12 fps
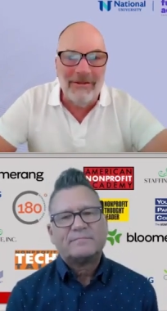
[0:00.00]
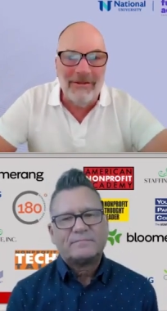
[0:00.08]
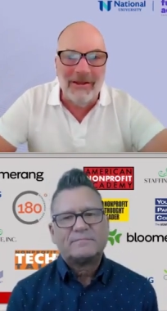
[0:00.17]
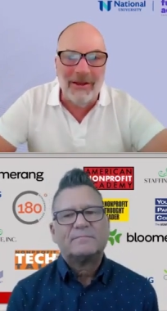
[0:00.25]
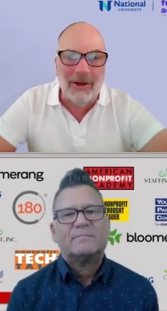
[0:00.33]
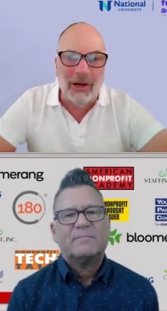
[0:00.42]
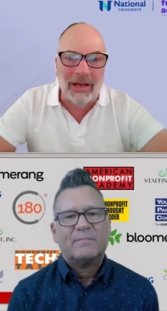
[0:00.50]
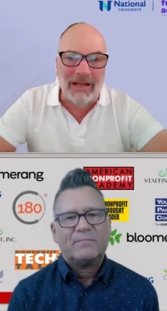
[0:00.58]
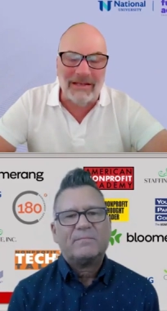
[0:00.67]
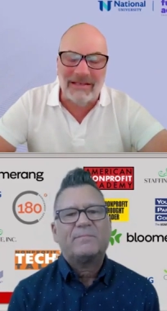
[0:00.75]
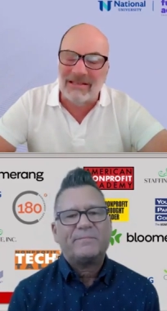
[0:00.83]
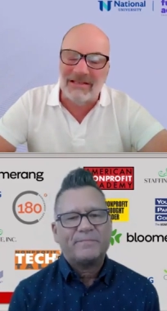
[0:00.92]
Speaker 1: the
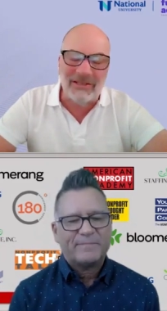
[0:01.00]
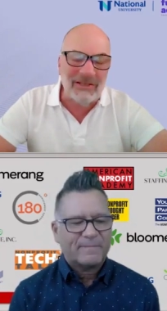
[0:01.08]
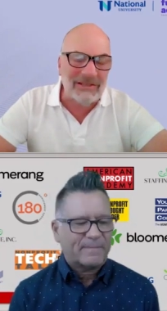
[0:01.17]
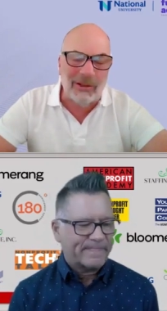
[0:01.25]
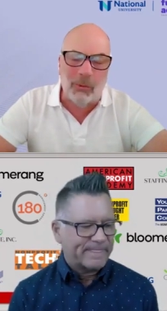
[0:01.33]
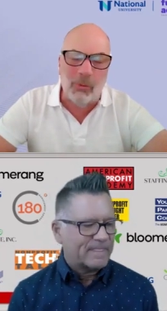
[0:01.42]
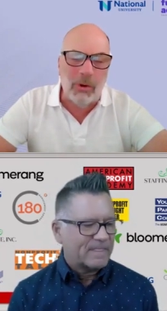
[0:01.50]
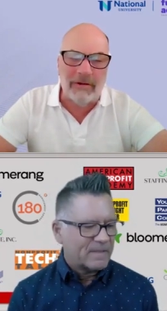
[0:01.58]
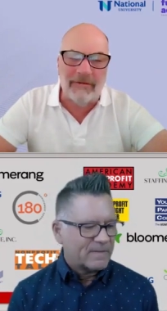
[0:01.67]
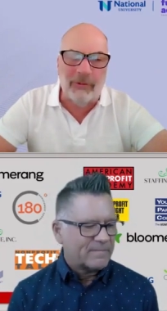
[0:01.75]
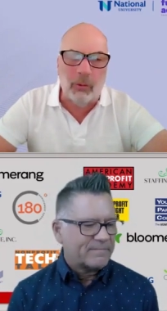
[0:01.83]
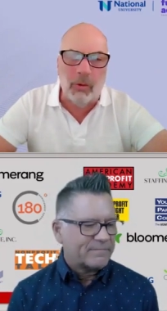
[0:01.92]
audience. It's just a
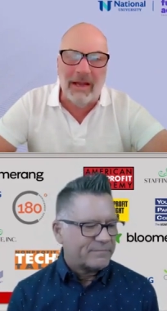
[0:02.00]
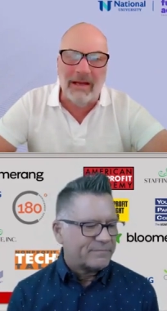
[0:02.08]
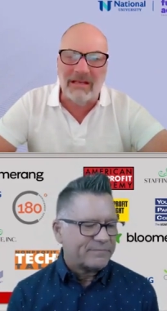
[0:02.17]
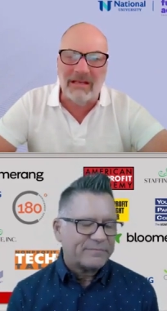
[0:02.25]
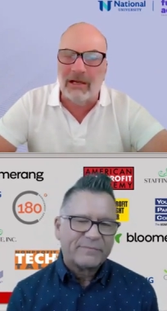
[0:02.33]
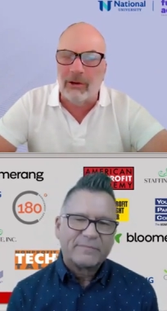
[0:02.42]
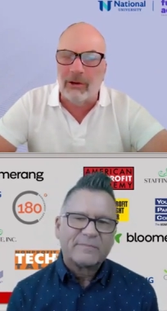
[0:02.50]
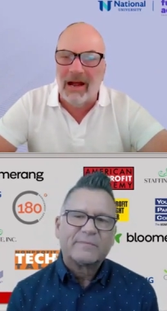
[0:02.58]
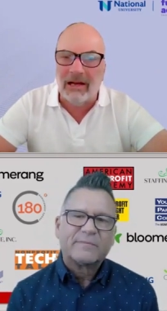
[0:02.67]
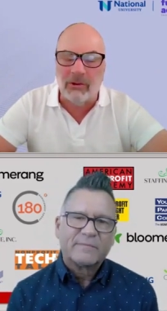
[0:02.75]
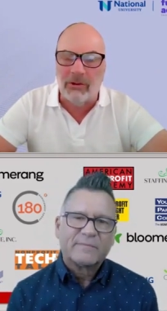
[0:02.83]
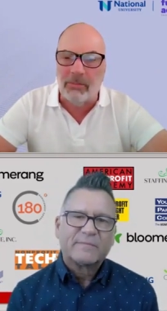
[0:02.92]
wonderful way to
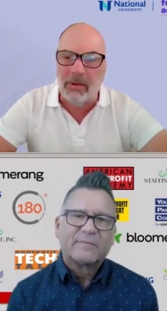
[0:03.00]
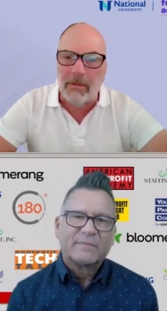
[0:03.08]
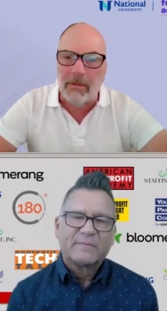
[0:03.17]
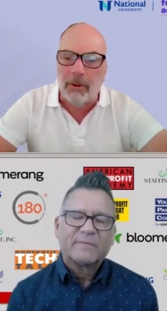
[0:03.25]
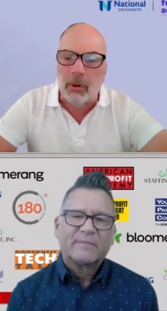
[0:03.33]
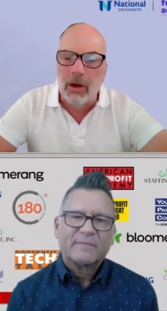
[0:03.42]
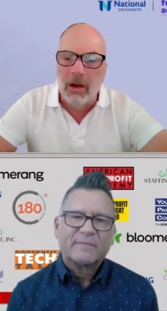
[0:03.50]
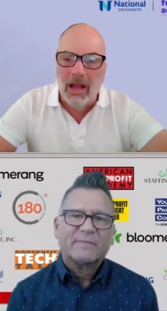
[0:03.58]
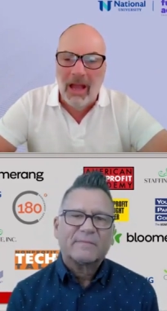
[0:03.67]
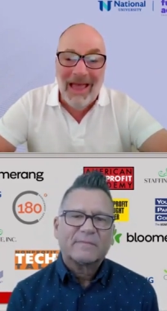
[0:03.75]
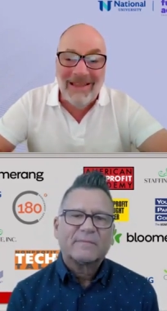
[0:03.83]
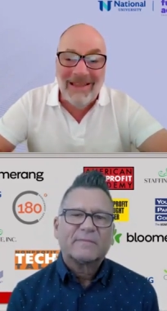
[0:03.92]
interact with people
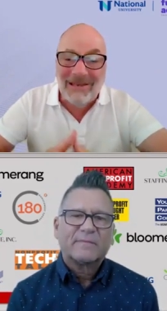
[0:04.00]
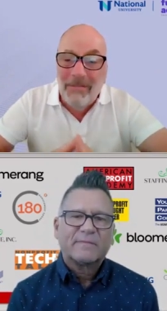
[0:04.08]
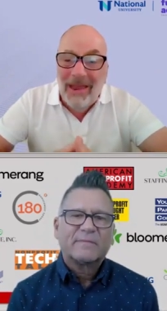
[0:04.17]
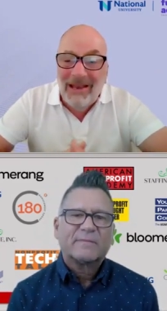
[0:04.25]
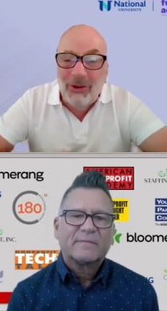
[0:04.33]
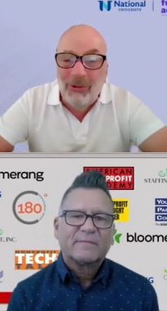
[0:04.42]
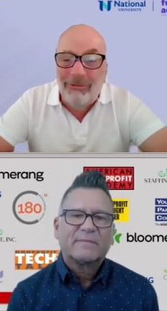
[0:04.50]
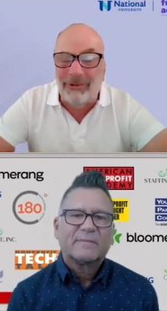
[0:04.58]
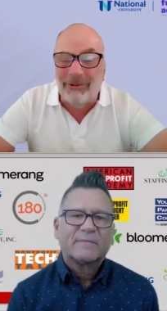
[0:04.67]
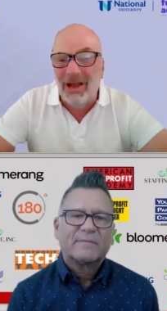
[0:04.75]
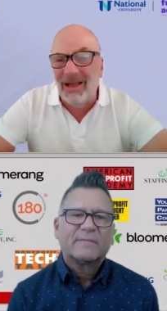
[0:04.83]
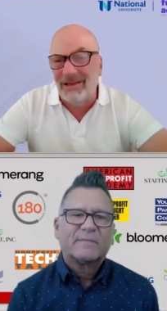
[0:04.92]
and to make new
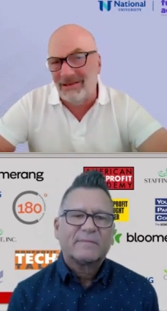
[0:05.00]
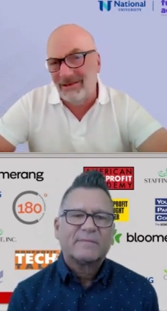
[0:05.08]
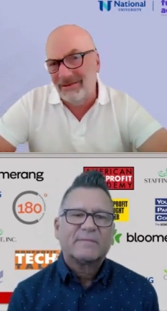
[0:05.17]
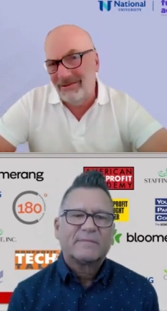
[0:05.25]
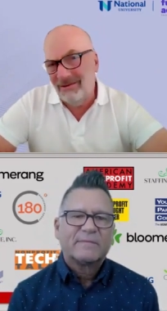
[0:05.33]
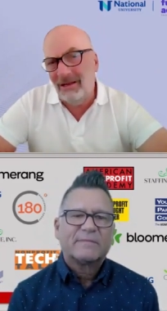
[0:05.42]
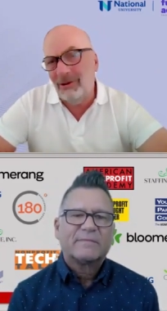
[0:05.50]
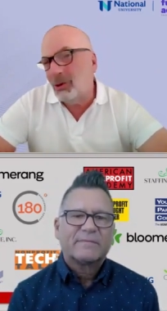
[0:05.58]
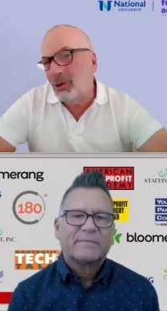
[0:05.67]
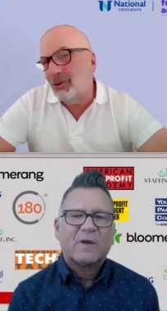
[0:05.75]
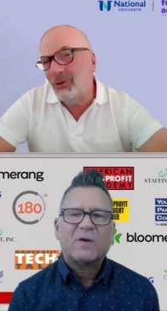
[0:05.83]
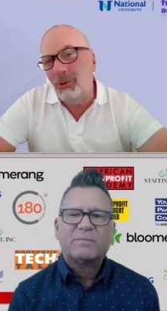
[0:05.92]
friends and
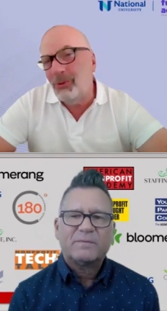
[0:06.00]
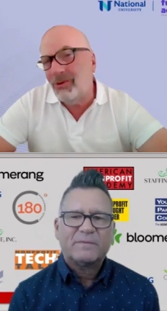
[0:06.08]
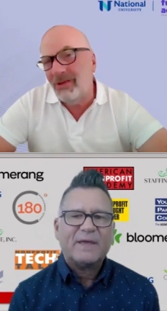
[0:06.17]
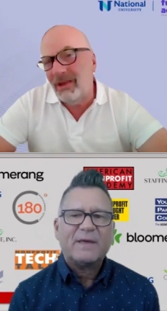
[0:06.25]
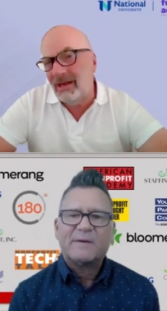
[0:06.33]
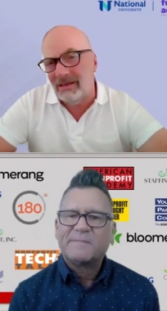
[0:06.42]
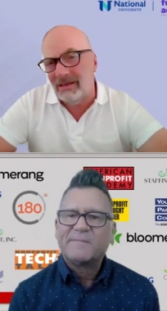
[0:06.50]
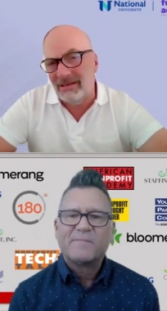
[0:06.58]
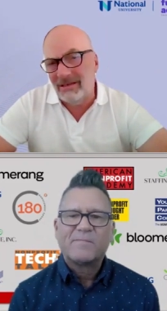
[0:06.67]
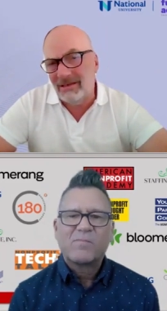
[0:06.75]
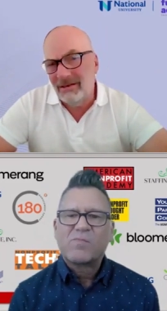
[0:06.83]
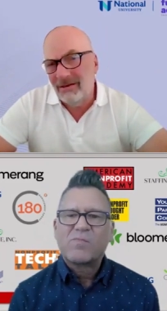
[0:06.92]
learn
Speaker 2: oh, new yeah.
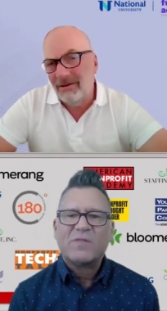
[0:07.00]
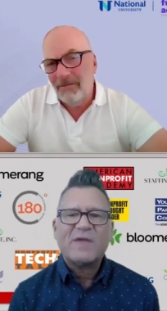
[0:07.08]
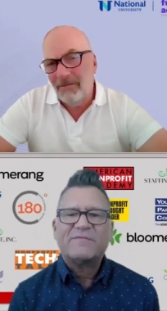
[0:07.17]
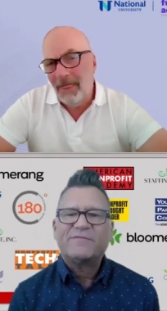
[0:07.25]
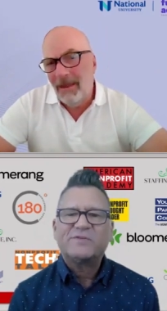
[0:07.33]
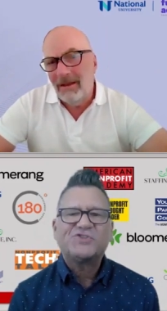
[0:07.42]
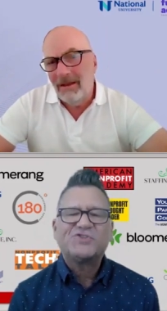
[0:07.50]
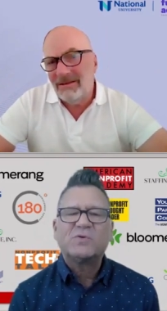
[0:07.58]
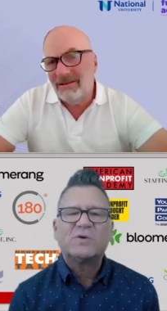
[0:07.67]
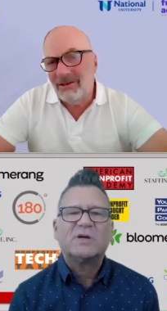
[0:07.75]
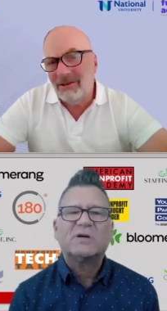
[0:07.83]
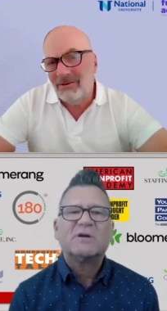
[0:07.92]
things. Yeah, for
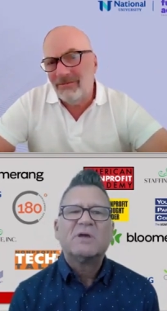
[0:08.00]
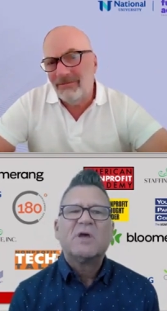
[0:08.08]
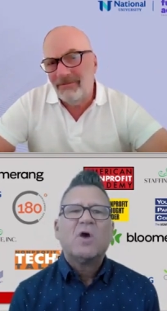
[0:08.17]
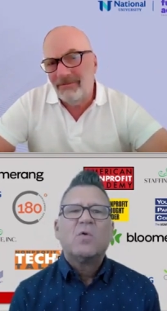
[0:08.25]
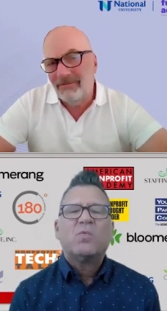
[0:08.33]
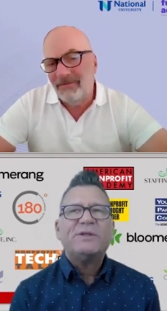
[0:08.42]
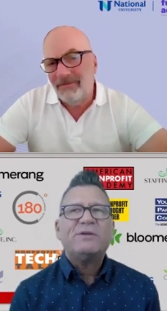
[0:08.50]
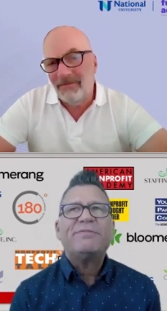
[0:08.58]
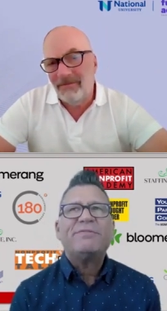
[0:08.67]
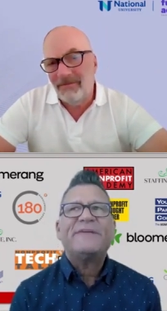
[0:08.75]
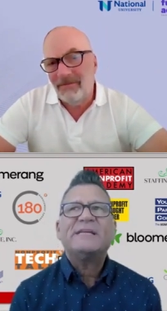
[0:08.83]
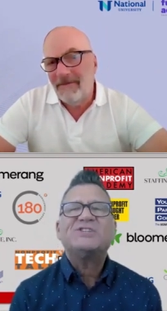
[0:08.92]
sure. What do you
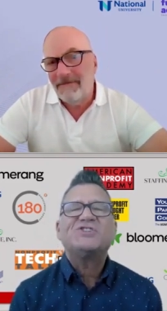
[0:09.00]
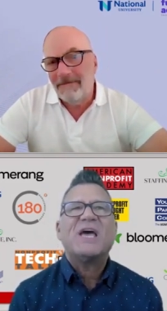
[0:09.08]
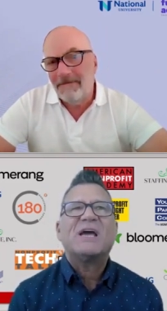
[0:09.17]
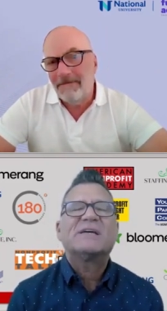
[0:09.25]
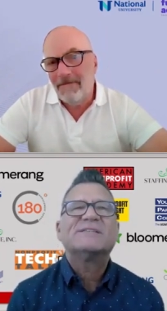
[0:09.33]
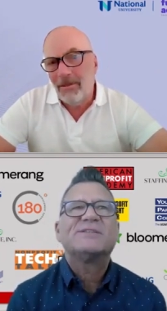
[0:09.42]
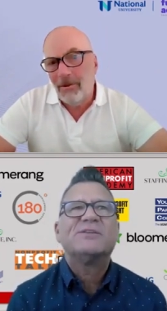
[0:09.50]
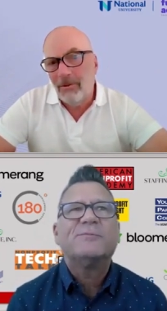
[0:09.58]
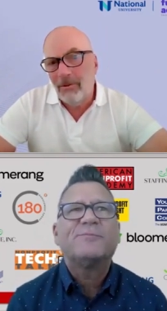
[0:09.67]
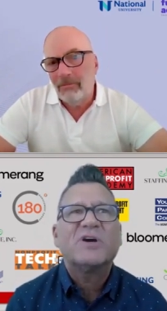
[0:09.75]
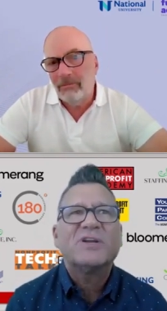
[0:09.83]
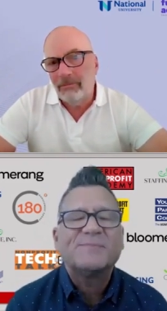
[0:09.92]
think, Jack? Because you
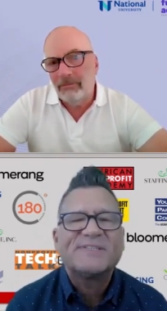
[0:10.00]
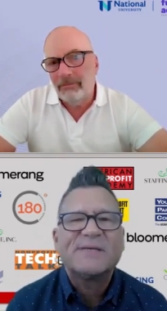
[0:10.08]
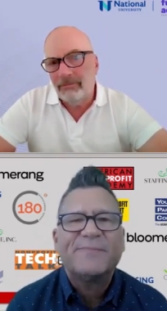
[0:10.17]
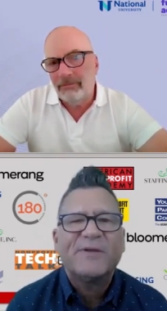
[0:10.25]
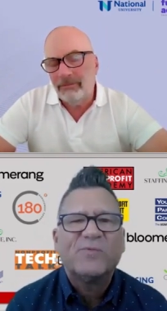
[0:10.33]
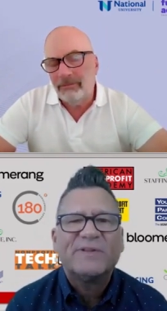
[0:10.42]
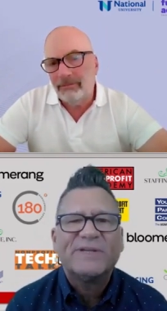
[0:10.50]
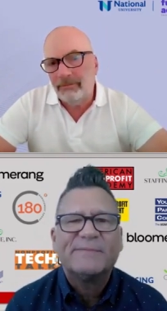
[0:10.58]
brought up something really